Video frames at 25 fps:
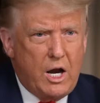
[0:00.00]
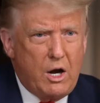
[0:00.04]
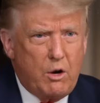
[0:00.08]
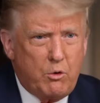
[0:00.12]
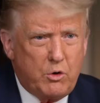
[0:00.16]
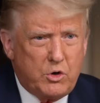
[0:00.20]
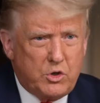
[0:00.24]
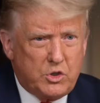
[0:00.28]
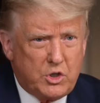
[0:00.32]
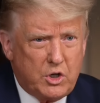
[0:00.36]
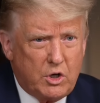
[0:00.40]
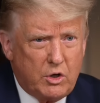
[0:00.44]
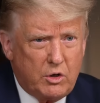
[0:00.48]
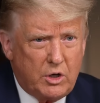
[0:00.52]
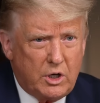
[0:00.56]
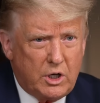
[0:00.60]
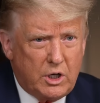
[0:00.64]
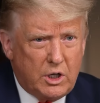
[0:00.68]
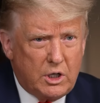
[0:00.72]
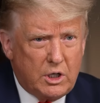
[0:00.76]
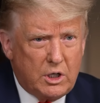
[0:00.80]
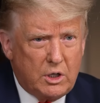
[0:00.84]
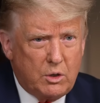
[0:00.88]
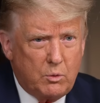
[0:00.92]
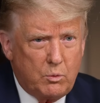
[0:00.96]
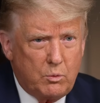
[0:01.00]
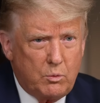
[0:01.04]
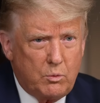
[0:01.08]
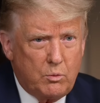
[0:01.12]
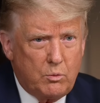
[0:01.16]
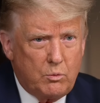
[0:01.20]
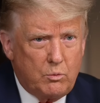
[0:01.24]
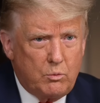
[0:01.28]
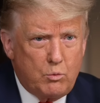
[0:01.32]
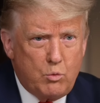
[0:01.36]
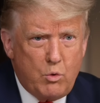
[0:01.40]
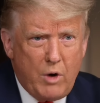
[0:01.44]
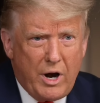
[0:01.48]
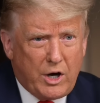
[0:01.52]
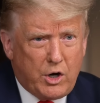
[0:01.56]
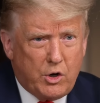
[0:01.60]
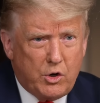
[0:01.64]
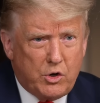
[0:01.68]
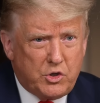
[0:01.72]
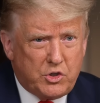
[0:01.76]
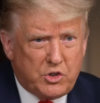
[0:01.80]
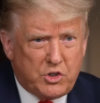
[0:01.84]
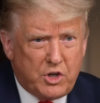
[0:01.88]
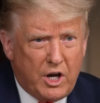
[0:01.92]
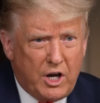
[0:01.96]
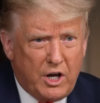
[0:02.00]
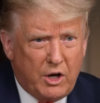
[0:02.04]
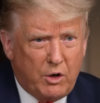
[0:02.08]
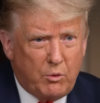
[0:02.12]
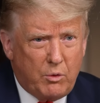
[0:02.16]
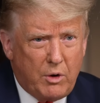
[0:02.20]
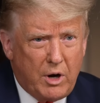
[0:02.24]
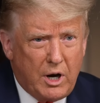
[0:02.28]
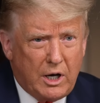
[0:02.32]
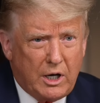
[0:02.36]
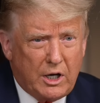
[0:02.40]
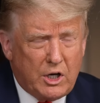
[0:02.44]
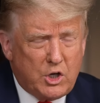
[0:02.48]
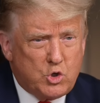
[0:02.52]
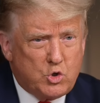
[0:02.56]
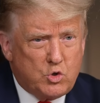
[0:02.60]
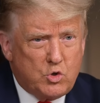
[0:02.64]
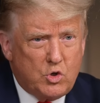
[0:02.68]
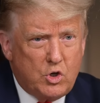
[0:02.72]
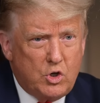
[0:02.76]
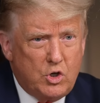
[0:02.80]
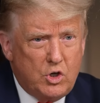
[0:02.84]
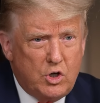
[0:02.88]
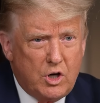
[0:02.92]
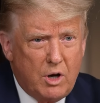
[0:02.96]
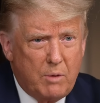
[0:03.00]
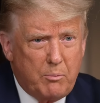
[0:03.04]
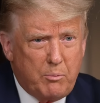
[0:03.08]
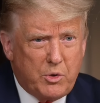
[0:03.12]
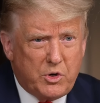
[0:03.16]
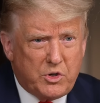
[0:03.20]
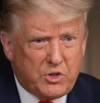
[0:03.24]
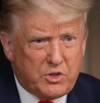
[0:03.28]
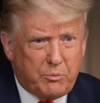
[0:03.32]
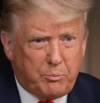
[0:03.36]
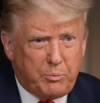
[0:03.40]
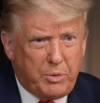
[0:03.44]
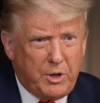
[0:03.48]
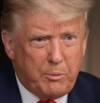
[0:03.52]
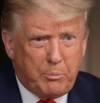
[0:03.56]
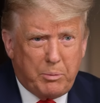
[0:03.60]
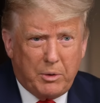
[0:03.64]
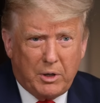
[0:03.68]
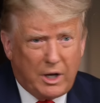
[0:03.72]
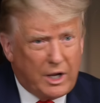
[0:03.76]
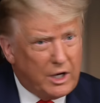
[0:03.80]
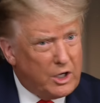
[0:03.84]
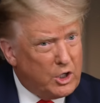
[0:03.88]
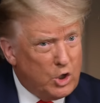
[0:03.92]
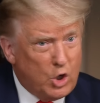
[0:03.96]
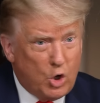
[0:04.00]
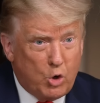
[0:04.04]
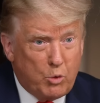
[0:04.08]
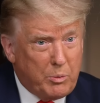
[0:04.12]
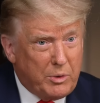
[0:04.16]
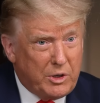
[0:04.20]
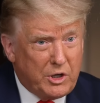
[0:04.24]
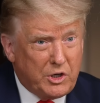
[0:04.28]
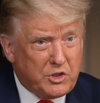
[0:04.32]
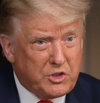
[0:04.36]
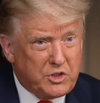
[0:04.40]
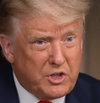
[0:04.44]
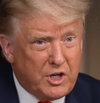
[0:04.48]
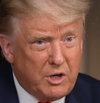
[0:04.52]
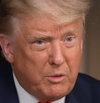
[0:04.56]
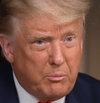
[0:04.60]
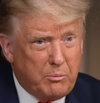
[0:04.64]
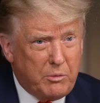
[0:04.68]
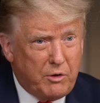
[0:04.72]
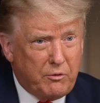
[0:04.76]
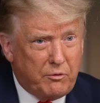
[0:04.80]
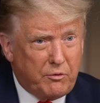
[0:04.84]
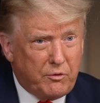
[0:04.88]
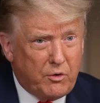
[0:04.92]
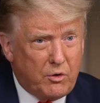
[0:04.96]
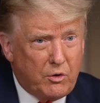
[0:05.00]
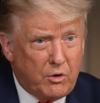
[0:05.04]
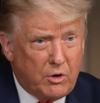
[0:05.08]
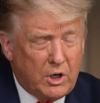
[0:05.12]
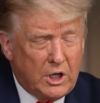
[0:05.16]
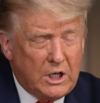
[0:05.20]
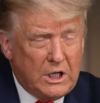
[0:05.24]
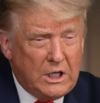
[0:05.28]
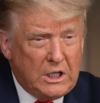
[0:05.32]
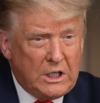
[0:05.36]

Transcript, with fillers: Arizona, record setting rallies, numbers of people like nobody's seen before.